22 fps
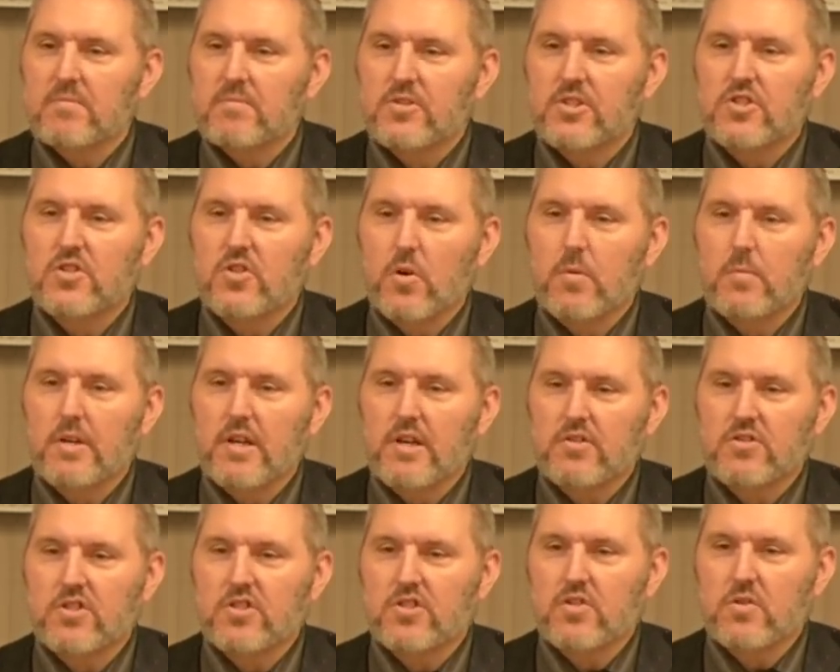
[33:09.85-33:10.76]
She told me how
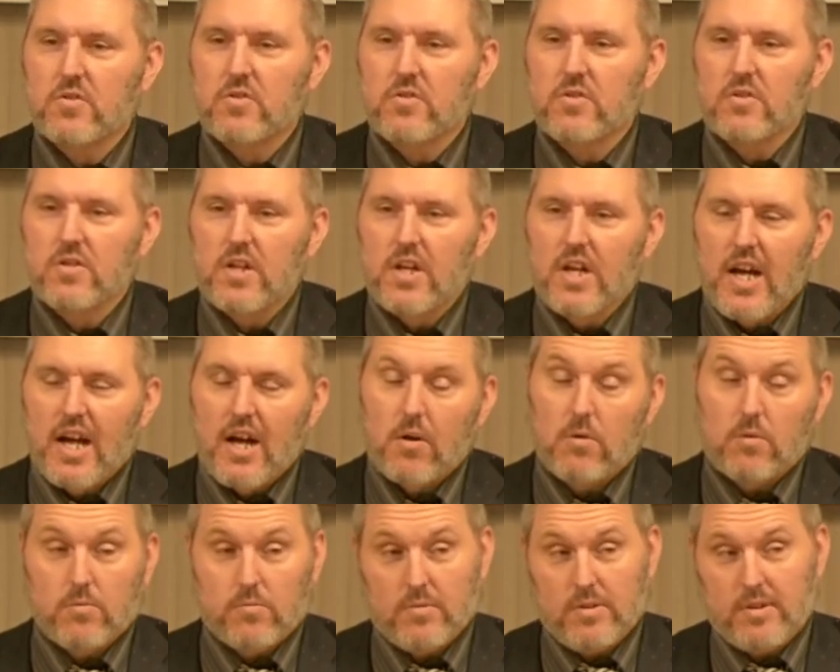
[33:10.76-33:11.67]
she turned her
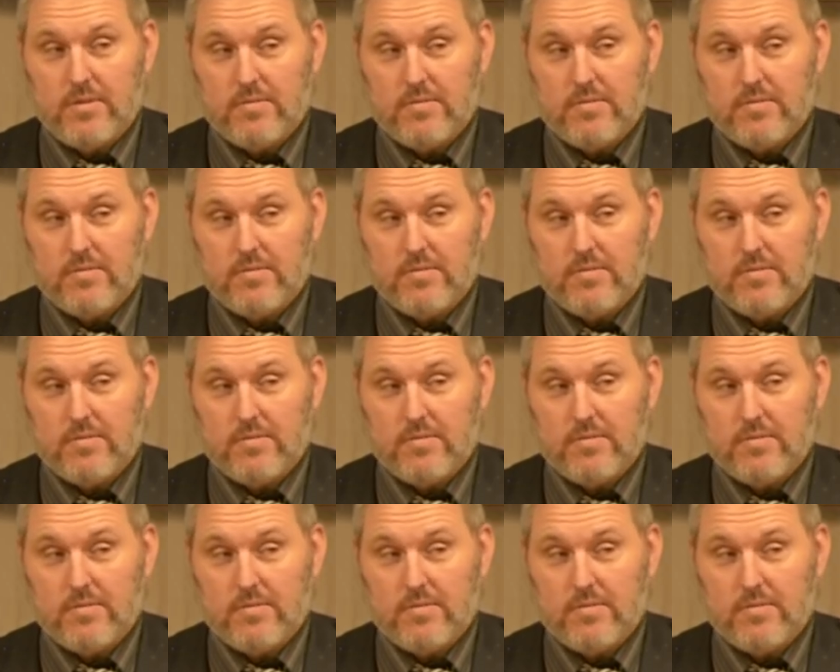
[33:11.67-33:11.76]
how well.